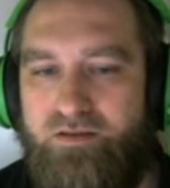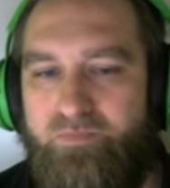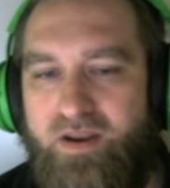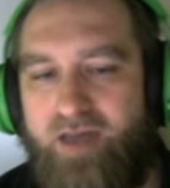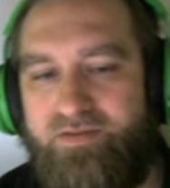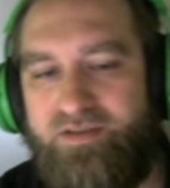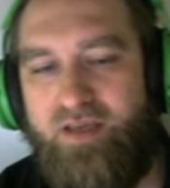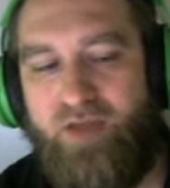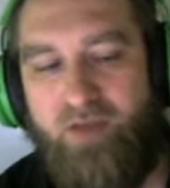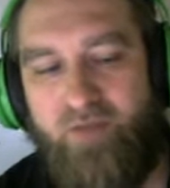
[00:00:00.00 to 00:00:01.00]
But at the
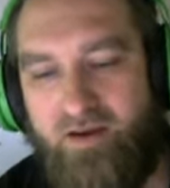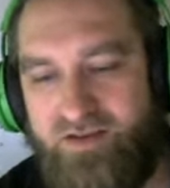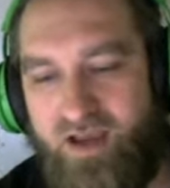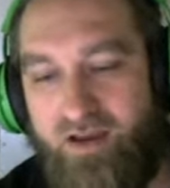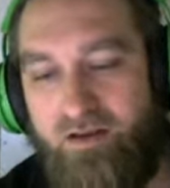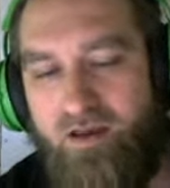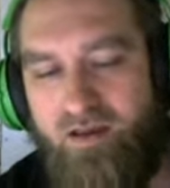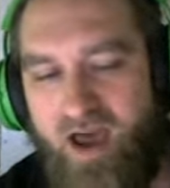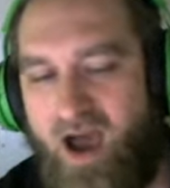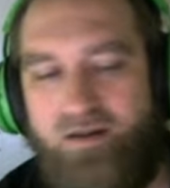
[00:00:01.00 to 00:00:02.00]
same time, hang on a second.
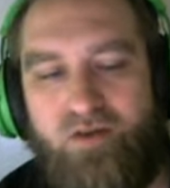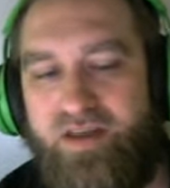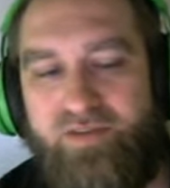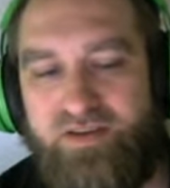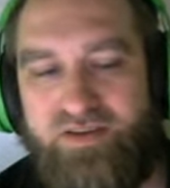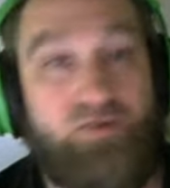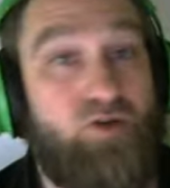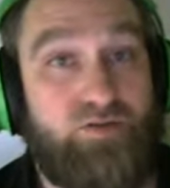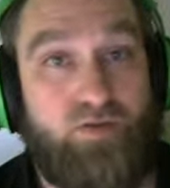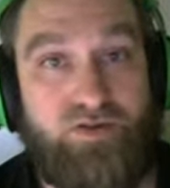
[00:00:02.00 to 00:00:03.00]
Yeah, I don't think this is the
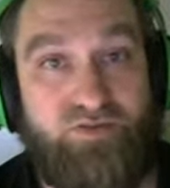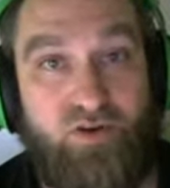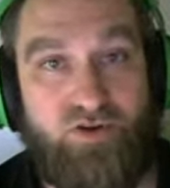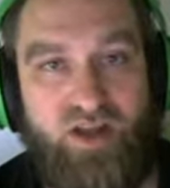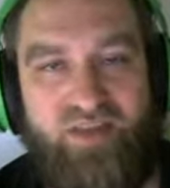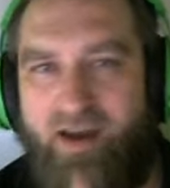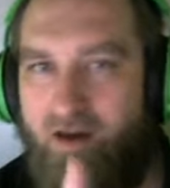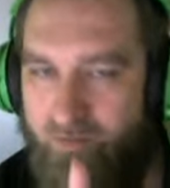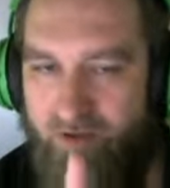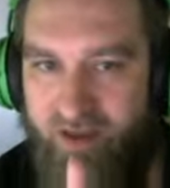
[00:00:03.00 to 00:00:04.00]
Dressrosa version. I think I
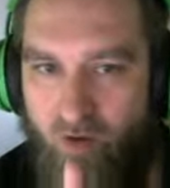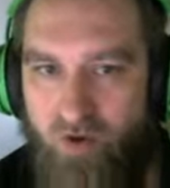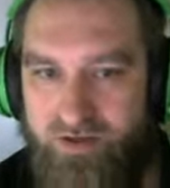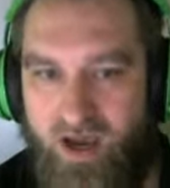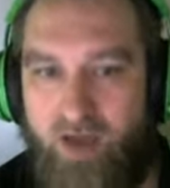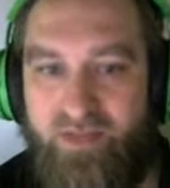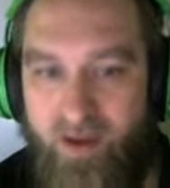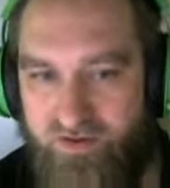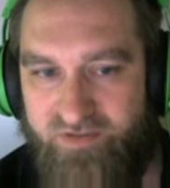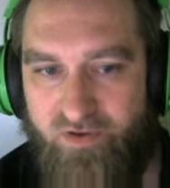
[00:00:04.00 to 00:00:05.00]
only played that one time, and that
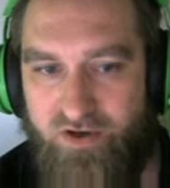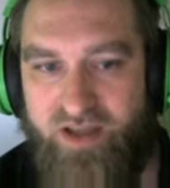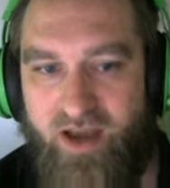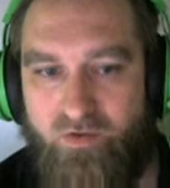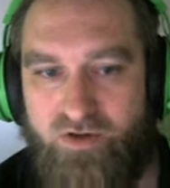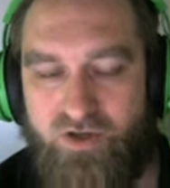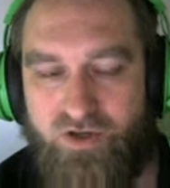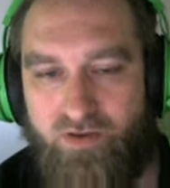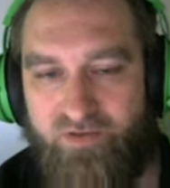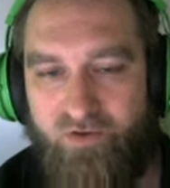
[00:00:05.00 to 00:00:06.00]
was the first deck we just
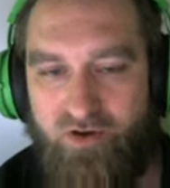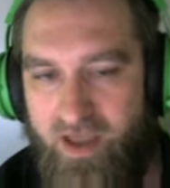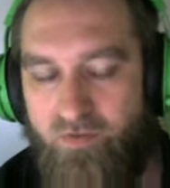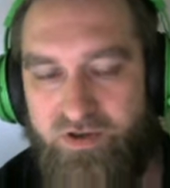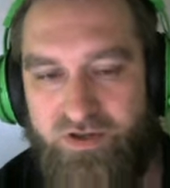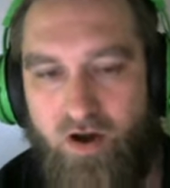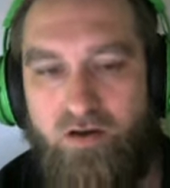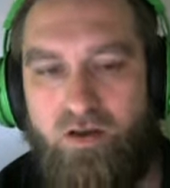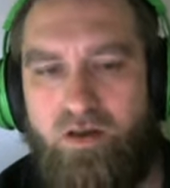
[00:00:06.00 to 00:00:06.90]
saw, the first game we saw.